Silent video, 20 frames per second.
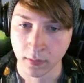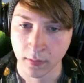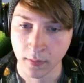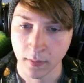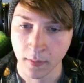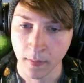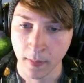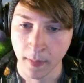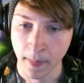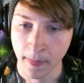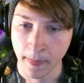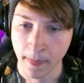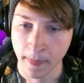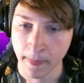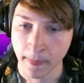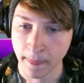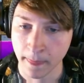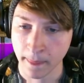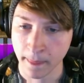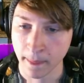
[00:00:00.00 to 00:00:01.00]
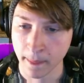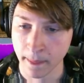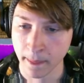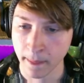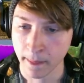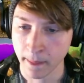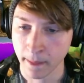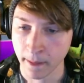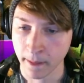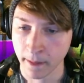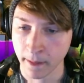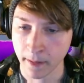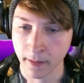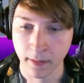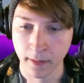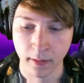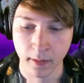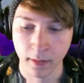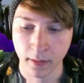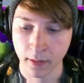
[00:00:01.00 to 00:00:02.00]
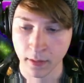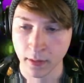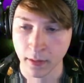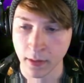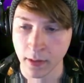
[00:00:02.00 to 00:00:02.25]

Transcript: [no speech]